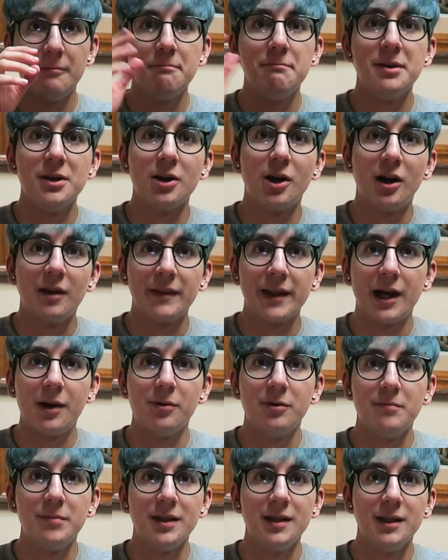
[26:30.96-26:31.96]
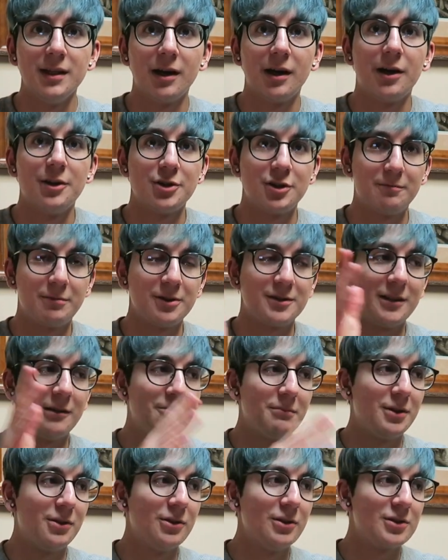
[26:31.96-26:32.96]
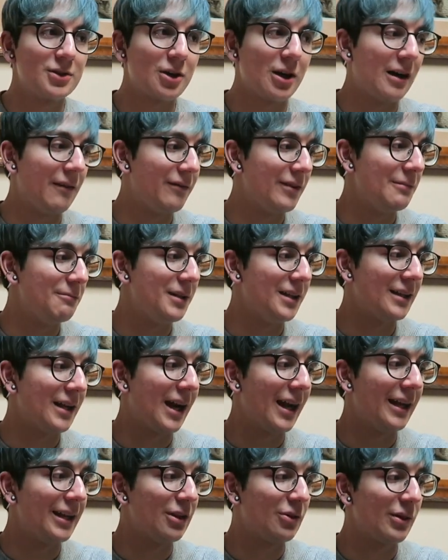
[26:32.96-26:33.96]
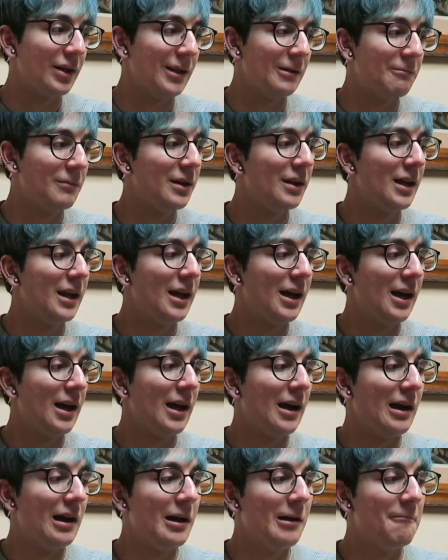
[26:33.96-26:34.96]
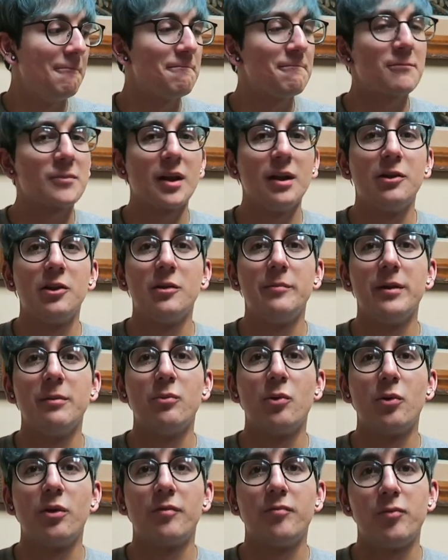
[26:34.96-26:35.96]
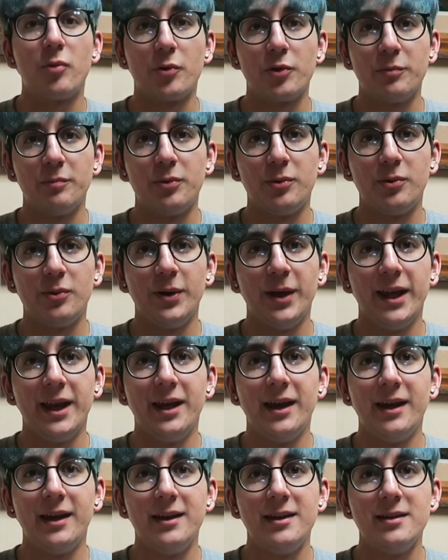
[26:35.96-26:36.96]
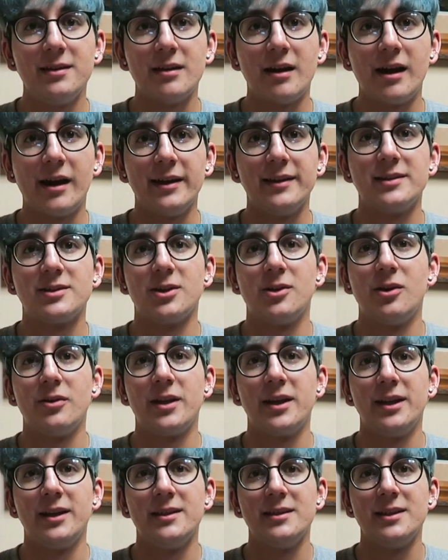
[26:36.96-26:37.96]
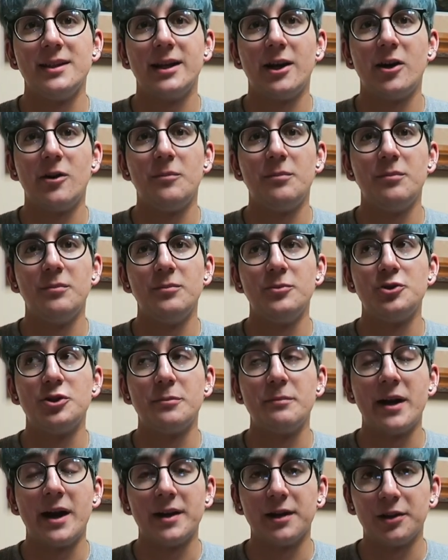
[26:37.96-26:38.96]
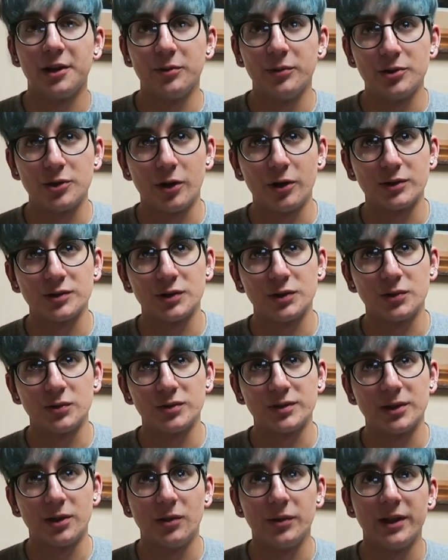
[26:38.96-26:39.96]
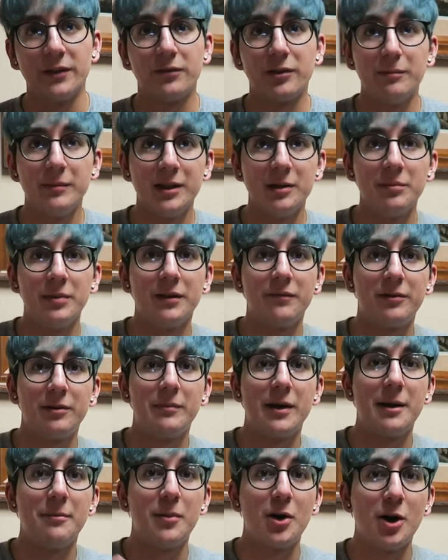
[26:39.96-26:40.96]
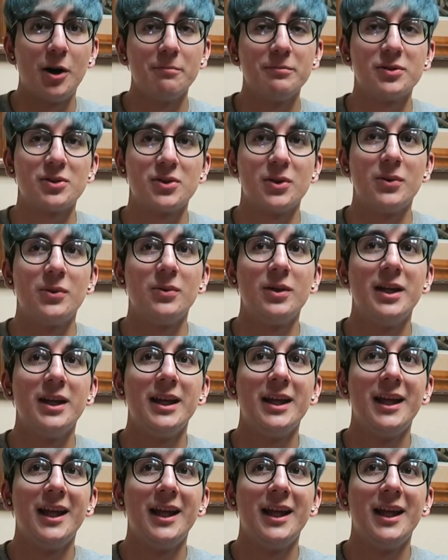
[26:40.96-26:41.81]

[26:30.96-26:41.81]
beyond that would be 100% Pure's Coffee Bean Eye Cream. A little bit more affordable, and I saw that it did help dramatically with dark circles, not only for me but for my mom. So